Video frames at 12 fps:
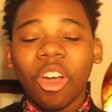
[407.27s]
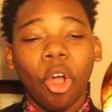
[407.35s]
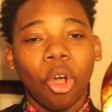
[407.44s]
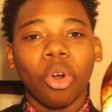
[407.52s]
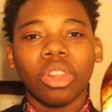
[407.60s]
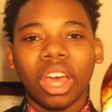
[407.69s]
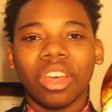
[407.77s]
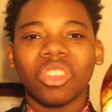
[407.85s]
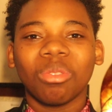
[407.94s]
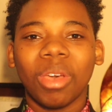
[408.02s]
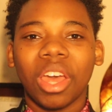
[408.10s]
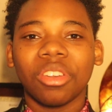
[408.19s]
All
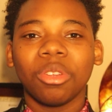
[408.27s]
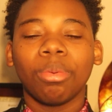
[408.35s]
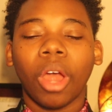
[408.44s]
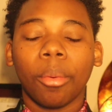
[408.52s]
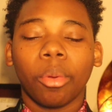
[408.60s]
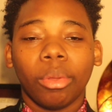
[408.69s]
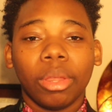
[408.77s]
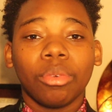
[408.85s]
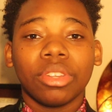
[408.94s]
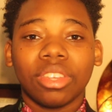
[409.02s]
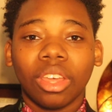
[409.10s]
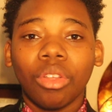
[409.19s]
lives matter. You probably
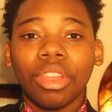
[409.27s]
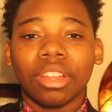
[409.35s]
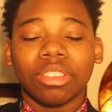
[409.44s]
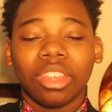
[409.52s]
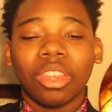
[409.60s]
would tell that.